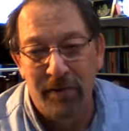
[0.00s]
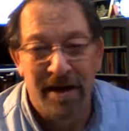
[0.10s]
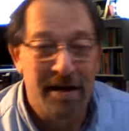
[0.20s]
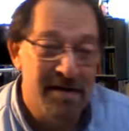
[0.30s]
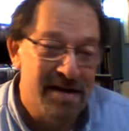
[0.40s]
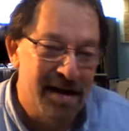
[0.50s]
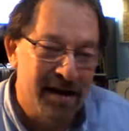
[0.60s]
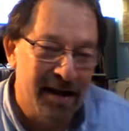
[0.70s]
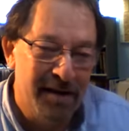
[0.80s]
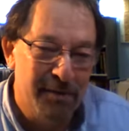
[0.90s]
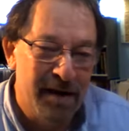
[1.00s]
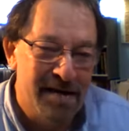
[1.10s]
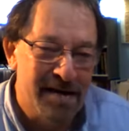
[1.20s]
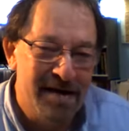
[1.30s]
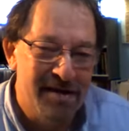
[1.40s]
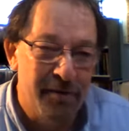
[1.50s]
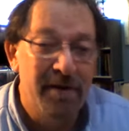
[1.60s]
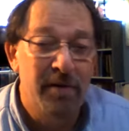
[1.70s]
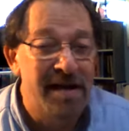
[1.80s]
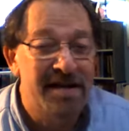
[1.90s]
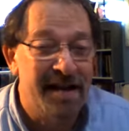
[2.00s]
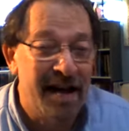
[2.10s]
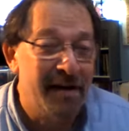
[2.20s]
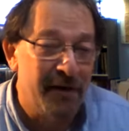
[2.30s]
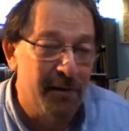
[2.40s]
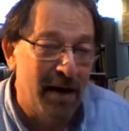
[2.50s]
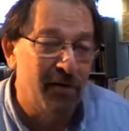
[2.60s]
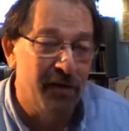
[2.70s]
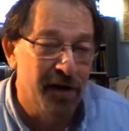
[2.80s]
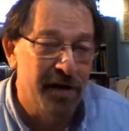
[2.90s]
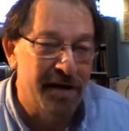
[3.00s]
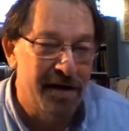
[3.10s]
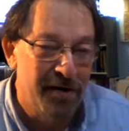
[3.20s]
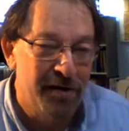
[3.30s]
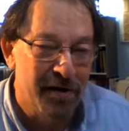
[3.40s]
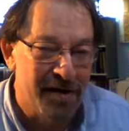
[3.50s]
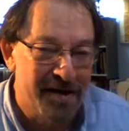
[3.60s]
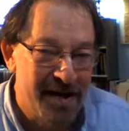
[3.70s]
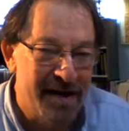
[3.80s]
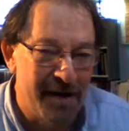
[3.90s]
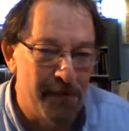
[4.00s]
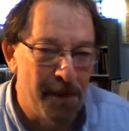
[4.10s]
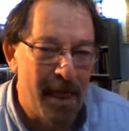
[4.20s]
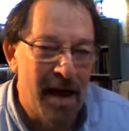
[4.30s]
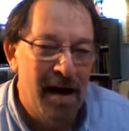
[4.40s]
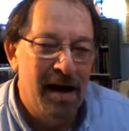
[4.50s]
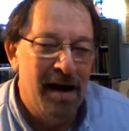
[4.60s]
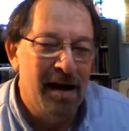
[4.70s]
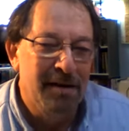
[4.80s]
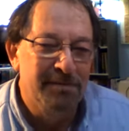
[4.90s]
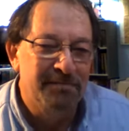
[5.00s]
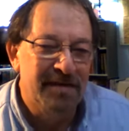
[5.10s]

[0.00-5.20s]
when he was elected president, 3 weeks to get from Mount Vernon to New York City. And